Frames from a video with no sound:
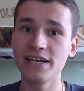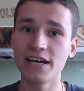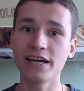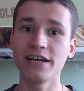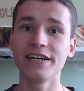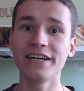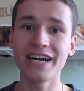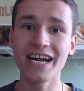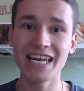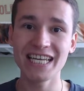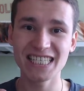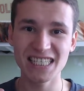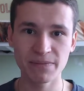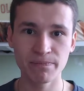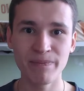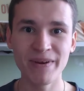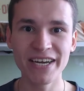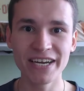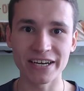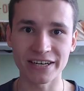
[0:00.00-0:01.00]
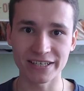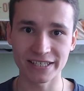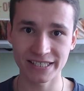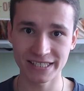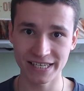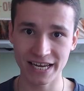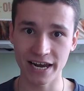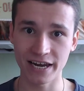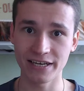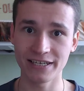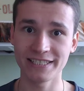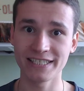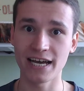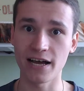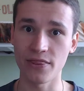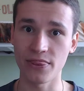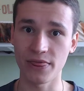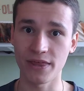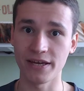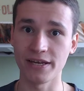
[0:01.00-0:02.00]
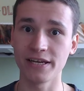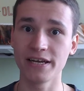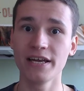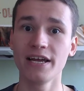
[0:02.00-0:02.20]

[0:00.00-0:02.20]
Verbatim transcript: great speaker said something